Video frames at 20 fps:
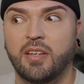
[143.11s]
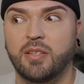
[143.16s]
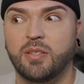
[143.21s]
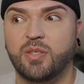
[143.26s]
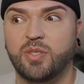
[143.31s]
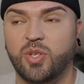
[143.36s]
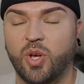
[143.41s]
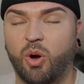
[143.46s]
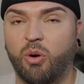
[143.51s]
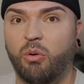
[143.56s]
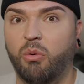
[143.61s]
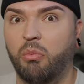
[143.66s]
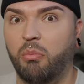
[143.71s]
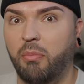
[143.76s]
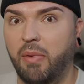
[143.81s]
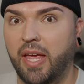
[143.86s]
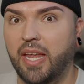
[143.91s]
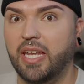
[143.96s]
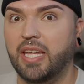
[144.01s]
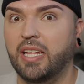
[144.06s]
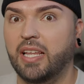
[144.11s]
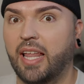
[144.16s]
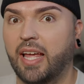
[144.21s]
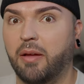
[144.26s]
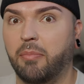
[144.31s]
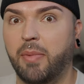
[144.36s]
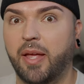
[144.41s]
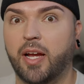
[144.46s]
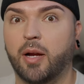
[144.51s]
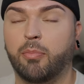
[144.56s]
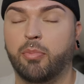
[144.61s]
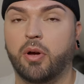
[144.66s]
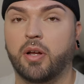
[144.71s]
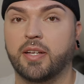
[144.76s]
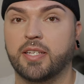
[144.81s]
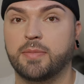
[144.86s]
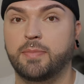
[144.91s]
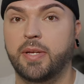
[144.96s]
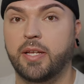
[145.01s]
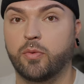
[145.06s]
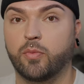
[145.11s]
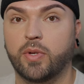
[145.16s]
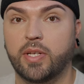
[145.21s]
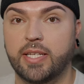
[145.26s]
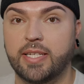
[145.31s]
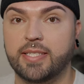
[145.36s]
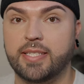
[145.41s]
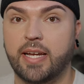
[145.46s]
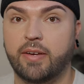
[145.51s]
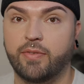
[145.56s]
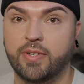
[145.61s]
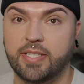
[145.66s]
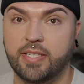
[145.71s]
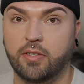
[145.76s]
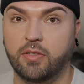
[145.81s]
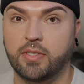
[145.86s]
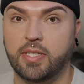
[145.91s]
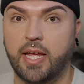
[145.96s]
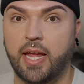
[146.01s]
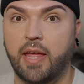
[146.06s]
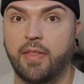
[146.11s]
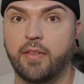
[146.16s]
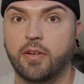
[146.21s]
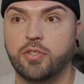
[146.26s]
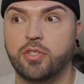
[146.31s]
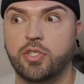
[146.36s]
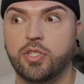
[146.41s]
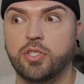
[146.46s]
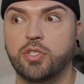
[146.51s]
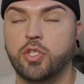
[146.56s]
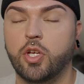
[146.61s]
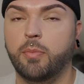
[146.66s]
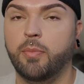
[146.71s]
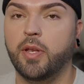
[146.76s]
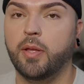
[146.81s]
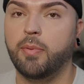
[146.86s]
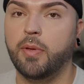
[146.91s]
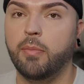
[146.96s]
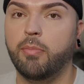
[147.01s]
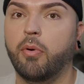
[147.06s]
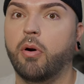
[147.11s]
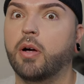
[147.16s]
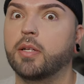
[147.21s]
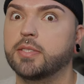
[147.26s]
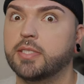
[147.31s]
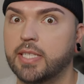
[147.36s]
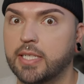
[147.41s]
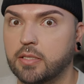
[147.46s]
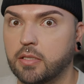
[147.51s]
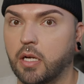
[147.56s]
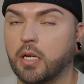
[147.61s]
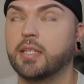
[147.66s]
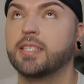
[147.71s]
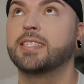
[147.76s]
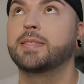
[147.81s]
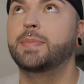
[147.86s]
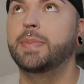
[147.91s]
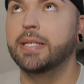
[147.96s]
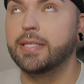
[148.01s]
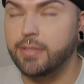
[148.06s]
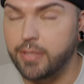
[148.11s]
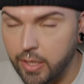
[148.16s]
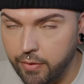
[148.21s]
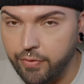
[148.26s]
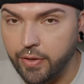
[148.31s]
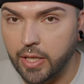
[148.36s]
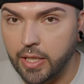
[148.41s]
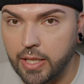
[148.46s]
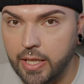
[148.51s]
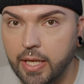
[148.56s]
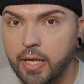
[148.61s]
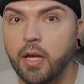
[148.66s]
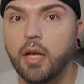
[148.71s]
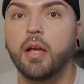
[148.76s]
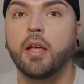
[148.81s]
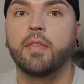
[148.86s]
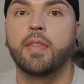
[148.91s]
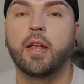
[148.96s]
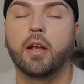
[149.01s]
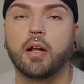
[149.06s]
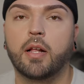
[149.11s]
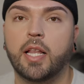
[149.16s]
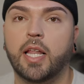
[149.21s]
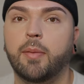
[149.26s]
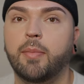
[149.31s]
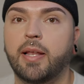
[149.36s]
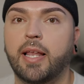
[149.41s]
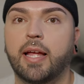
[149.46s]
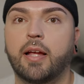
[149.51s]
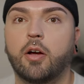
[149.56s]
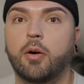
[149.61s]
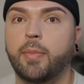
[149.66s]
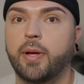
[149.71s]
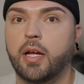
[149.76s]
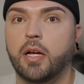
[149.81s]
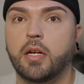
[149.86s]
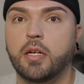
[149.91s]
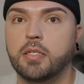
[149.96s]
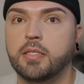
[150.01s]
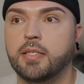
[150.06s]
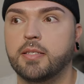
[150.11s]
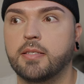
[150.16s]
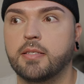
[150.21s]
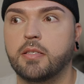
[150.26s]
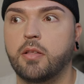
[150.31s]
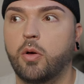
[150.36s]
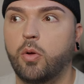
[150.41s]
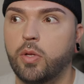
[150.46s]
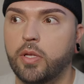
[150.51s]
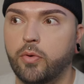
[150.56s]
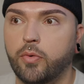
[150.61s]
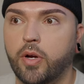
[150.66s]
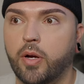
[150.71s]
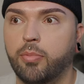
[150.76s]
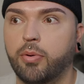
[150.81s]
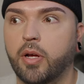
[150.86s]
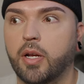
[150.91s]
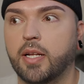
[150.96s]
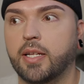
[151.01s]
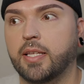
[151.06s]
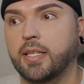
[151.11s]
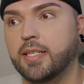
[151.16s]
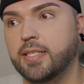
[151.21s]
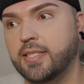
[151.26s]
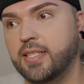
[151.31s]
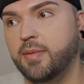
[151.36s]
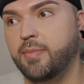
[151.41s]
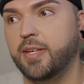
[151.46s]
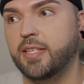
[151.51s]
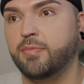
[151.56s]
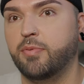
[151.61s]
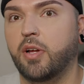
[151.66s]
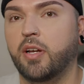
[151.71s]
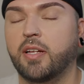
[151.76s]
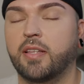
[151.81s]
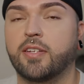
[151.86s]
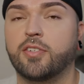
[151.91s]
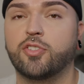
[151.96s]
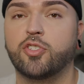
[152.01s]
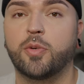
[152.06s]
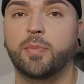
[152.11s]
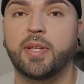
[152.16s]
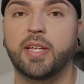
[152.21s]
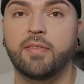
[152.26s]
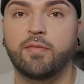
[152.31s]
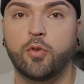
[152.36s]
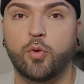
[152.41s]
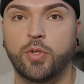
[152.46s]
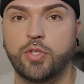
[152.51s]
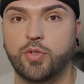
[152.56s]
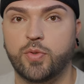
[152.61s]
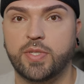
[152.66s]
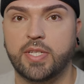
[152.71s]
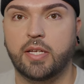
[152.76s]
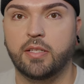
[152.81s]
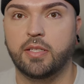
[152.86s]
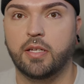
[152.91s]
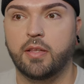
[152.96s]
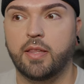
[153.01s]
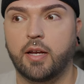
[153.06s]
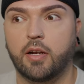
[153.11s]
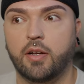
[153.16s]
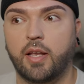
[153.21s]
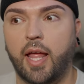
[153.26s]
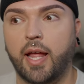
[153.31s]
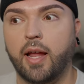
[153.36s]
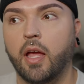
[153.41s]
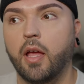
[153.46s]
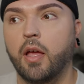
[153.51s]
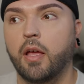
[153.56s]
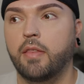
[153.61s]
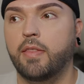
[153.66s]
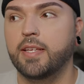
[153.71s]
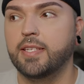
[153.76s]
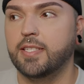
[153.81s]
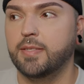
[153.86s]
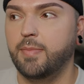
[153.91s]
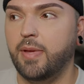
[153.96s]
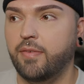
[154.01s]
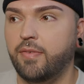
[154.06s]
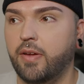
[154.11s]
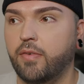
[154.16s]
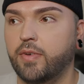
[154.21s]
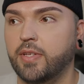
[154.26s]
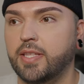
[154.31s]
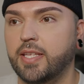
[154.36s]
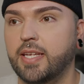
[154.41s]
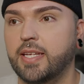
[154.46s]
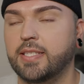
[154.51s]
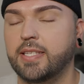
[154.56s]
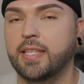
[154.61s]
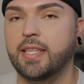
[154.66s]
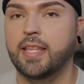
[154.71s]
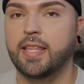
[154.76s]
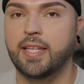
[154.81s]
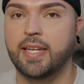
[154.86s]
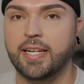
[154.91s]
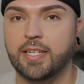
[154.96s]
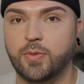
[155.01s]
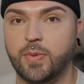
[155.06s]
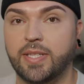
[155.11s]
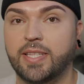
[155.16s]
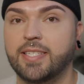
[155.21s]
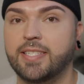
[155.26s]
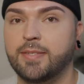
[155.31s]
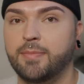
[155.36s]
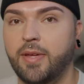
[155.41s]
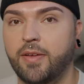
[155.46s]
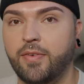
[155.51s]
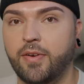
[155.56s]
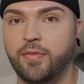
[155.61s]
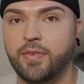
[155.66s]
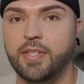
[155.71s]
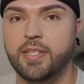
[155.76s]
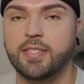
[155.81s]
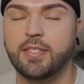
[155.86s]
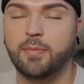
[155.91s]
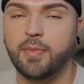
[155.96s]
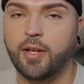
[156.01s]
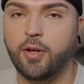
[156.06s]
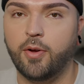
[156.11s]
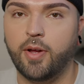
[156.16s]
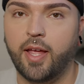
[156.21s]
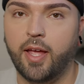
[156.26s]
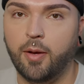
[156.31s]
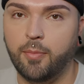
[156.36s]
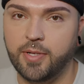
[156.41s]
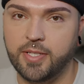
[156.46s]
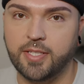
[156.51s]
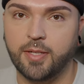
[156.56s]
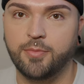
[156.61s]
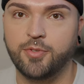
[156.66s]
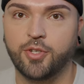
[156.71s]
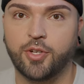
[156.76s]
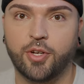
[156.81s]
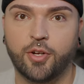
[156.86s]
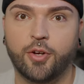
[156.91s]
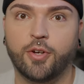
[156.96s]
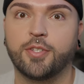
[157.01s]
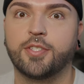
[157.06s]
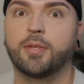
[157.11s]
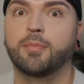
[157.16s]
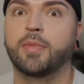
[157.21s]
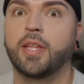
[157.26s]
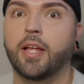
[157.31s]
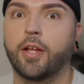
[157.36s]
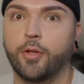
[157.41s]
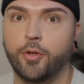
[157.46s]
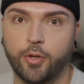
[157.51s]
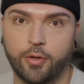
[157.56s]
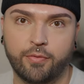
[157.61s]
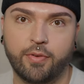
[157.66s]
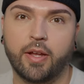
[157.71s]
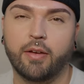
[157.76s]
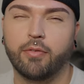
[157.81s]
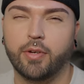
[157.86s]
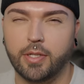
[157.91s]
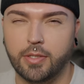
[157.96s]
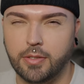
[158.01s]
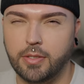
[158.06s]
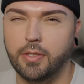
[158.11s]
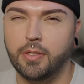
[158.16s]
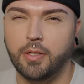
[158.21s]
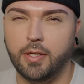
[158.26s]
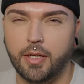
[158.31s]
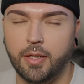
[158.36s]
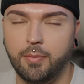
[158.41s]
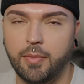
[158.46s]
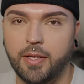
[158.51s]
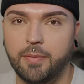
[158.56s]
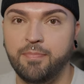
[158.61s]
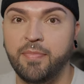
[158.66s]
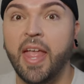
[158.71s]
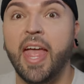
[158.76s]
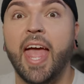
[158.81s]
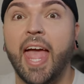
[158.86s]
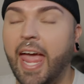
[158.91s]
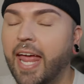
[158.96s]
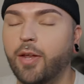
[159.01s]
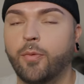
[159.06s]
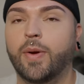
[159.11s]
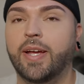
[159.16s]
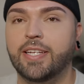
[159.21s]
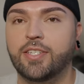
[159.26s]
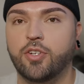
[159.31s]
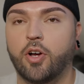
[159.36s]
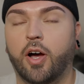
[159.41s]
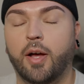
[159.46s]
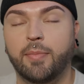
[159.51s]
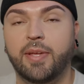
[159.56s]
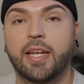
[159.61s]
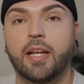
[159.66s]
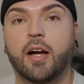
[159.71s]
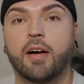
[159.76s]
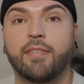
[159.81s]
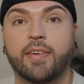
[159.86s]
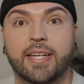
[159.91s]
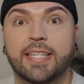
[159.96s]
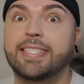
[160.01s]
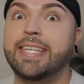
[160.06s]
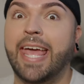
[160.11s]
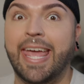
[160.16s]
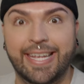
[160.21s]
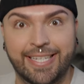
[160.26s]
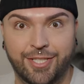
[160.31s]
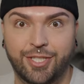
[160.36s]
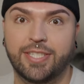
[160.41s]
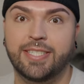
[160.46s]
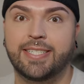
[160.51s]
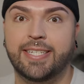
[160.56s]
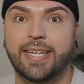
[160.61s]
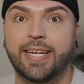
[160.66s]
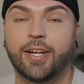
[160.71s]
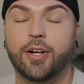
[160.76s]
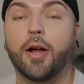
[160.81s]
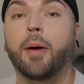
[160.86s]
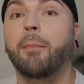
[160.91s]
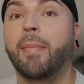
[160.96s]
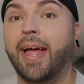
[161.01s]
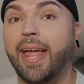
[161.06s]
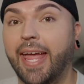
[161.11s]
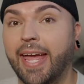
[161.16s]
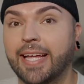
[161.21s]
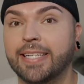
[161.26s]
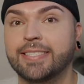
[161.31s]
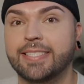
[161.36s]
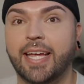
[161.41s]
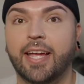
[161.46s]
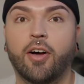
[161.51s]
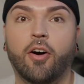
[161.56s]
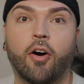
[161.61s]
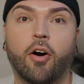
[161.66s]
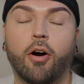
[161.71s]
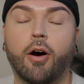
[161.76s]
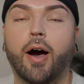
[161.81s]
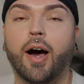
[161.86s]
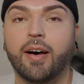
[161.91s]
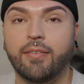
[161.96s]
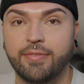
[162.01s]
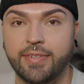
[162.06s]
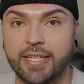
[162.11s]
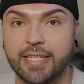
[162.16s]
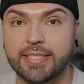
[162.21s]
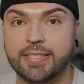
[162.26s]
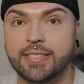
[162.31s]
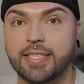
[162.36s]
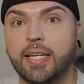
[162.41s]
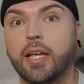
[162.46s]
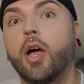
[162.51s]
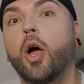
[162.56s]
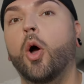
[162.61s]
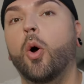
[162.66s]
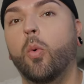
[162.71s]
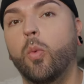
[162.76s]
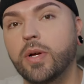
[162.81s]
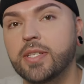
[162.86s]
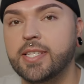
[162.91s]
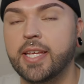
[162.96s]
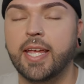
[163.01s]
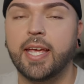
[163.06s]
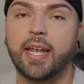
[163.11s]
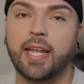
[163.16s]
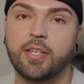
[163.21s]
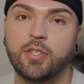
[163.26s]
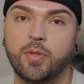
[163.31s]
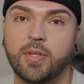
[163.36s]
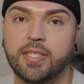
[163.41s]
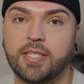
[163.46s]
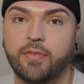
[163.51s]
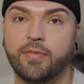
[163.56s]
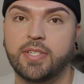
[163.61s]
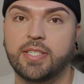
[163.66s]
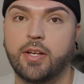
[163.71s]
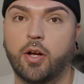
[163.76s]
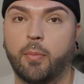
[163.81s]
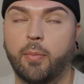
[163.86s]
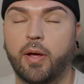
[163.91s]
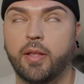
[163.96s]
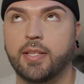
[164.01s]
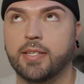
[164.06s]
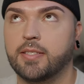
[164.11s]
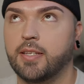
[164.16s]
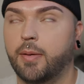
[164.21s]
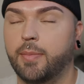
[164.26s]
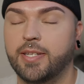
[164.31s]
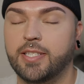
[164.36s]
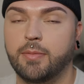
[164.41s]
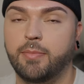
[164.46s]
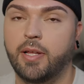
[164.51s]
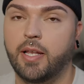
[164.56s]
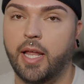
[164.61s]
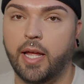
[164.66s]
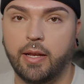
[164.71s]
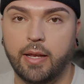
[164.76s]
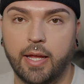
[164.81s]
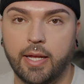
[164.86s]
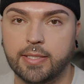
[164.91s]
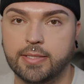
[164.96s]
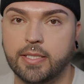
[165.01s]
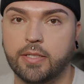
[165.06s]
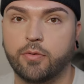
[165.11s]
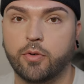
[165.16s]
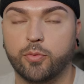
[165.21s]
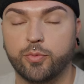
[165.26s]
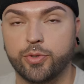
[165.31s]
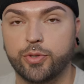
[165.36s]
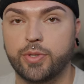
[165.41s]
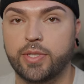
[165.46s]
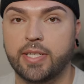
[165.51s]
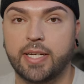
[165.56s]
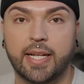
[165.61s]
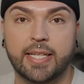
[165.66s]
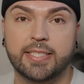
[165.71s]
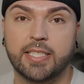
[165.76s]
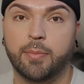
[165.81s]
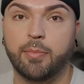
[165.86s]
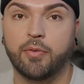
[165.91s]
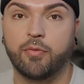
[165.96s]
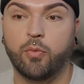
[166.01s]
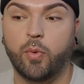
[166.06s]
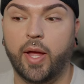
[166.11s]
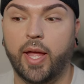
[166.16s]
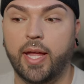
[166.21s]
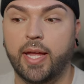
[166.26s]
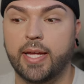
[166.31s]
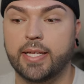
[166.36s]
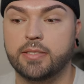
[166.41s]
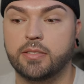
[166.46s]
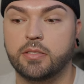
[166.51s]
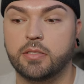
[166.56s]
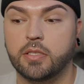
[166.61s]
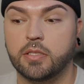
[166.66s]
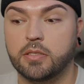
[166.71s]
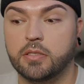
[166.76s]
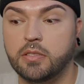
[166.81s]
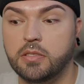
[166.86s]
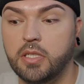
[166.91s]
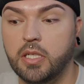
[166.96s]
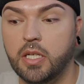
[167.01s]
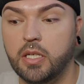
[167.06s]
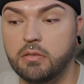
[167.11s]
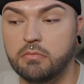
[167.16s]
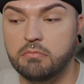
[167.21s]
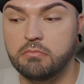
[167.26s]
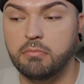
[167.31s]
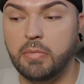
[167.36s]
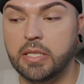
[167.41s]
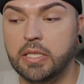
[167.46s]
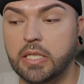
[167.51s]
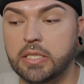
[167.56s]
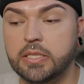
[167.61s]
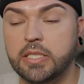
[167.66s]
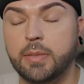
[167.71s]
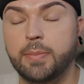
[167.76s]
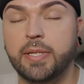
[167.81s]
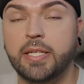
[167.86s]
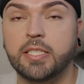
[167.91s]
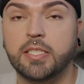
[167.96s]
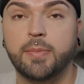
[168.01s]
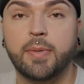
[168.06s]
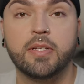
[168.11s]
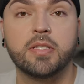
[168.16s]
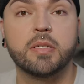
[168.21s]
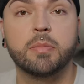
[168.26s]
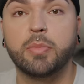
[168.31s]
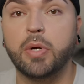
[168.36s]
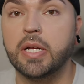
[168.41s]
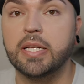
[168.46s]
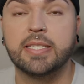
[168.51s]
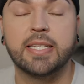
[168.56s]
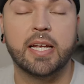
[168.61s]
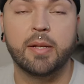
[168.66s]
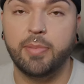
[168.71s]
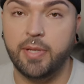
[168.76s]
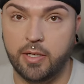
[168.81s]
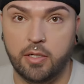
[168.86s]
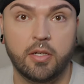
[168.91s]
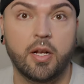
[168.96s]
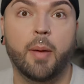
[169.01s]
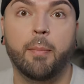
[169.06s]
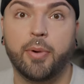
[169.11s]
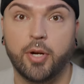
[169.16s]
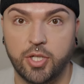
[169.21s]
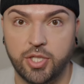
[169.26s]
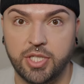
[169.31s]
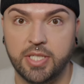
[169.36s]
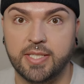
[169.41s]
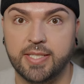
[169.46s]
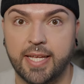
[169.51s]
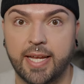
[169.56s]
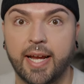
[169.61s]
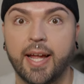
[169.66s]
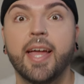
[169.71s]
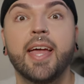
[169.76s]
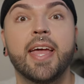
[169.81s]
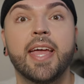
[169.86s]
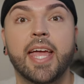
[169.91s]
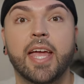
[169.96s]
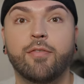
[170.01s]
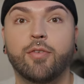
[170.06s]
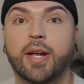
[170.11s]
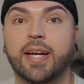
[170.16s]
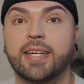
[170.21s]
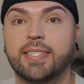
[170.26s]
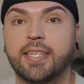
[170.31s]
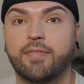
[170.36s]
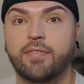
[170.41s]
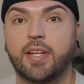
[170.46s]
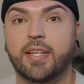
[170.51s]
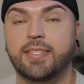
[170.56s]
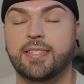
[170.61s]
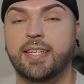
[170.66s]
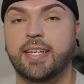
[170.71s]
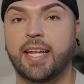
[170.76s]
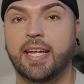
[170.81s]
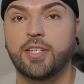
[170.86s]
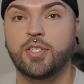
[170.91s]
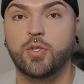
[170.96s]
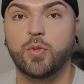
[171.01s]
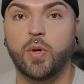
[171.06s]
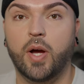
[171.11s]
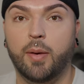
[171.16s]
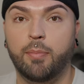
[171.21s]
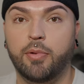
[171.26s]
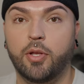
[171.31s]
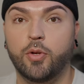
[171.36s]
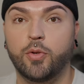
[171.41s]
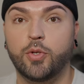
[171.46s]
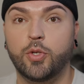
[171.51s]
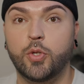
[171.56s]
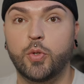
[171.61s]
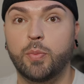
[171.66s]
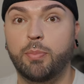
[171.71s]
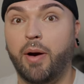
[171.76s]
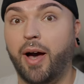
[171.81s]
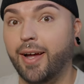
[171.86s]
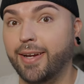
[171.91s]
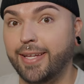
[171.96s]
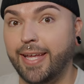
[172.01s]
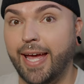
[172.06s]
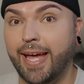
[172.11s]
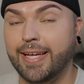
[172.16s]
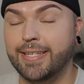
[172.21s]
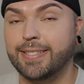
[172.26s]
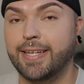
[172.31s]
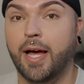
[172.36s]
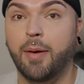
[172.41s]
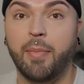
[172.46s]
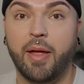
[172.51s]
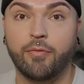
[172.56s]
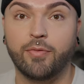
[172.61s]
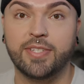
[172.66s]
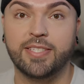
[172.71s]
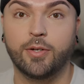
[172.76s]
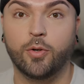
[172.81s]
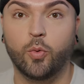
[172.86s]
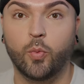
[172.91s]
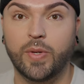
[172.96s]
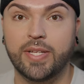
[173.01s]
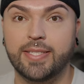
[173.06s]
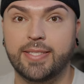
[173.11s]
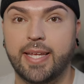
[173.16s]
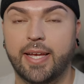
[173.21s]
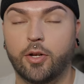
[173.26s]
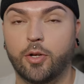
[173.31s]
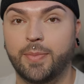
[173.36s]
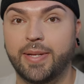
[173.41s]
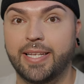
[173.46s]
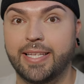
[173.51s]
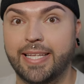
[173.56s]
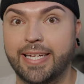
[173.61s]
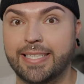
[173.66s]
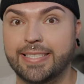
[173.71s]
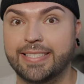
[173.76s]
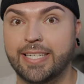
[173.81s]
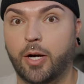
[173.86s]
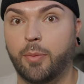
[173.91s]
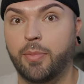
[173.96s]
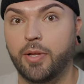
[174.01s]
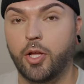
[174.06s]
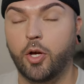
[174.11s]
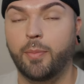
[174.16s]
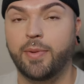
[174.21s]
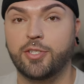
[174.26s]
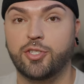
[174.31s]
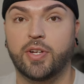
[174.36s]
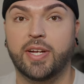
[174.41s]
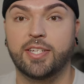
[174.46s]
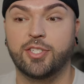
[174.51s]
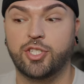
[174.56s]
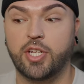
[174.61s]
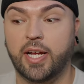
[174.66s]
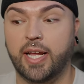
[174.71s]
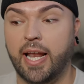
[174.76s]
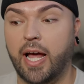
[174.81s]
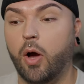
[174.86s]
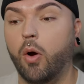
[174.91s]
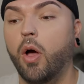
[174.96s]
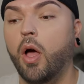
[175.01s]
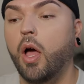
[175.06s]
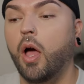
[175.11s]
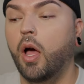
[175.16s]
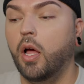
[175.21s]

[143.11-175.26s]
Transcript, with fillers: so many like makeup products being released every single day and there's just so many people on TikTok specifically that are claiming like oh my gosh this is the holy grail product and this is the best product and there's so many influencers out there that are like this is my favorite this and then the next week this is my favorite this I'm like okay how many times are you gonna call something your favorite do you know what I mean anyways y'all I'm getting off on a tangent here my anti-haul obviously once again I do this every single month it's not meant to be like negative or rude in any type of way it's just you know my thoughts and opinions about some products that I plan on not purchasing if you guys have not seen I do upload new podcast um every single Wednesday Wednesday. It'll be linked down below. Make sure you guys check it out.